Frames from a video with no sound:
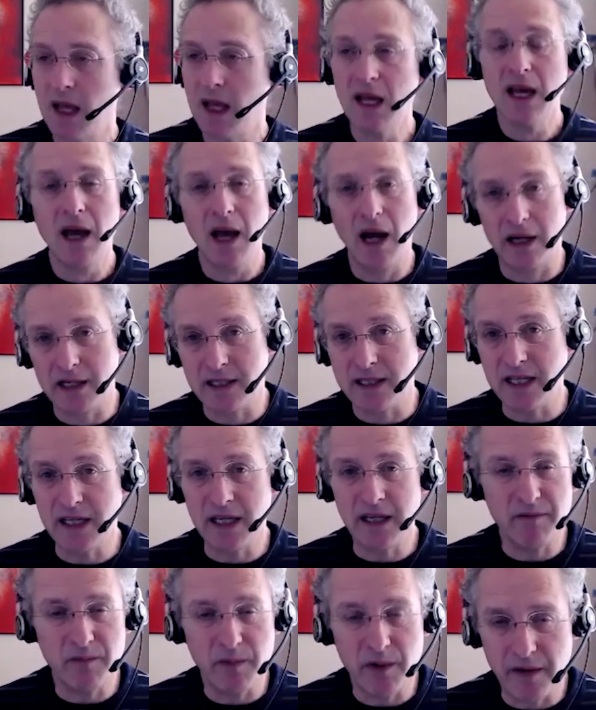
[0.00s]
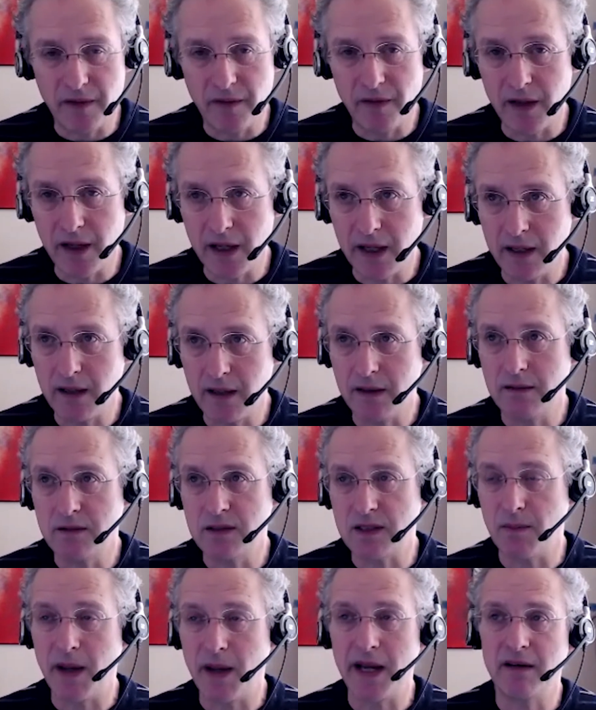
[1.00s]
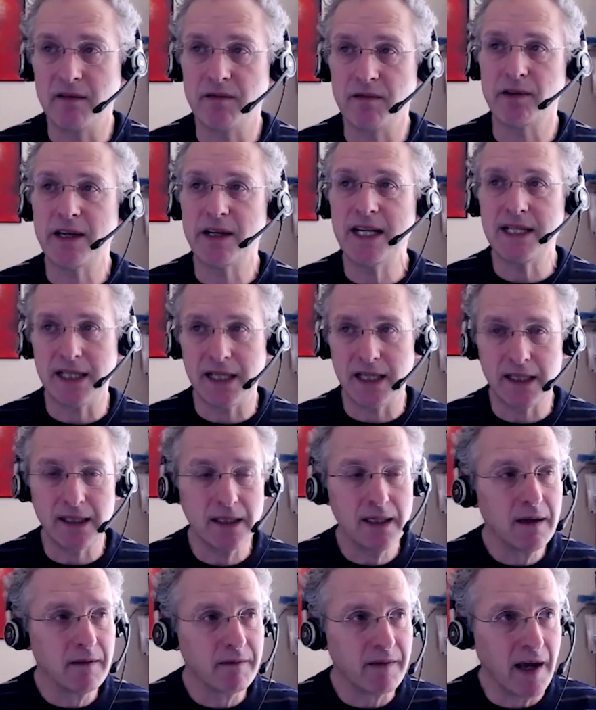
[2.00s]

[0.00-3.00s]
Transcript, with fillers: And indeed, even within the domain of reading,